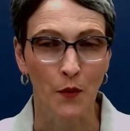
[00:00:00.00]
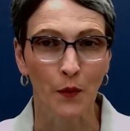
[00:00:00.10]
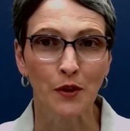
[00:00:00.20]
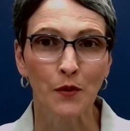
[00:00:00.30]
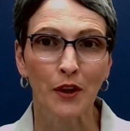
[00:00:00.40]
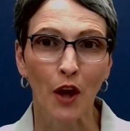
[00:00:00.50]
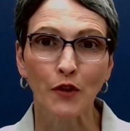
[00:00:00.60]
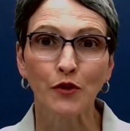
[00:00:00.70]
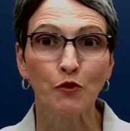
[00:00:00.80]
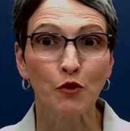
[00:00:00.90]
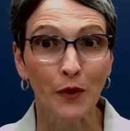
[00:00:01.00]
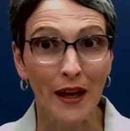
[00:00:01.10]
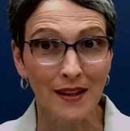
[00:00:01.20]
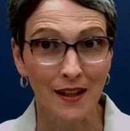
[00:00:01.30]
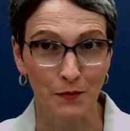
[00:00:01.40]
when you can also
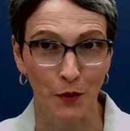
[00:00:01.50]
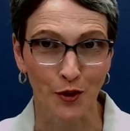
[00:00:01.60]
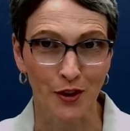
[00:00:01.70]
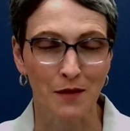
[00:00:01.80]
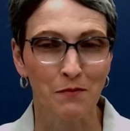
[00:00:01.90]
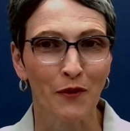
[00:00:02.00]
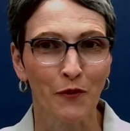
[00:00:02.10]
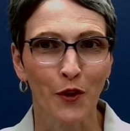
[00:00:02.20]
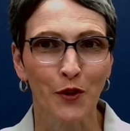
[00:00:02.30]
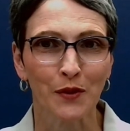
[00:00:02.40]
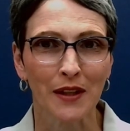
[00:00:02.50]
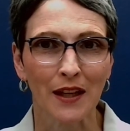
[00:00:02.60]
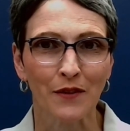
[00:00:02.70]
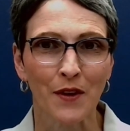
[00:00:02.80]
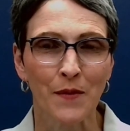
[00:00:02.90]
train this person before you leave.